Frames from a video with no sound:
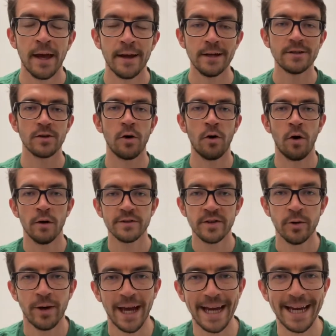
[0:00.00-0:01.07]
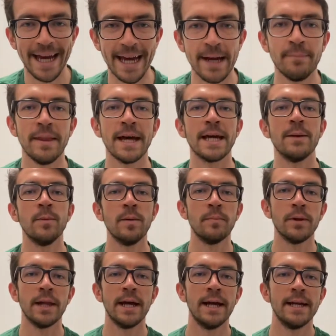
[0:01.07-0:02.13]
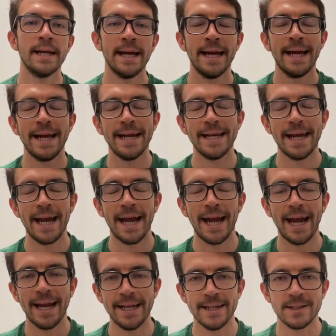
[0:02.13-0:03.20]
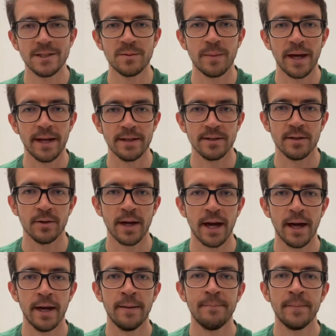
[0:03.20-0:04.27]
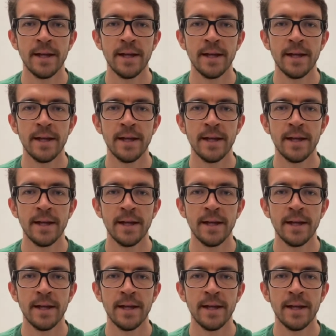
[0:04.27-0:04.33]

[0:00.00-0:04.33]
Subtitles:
It's also a game that can be played in any space, okay?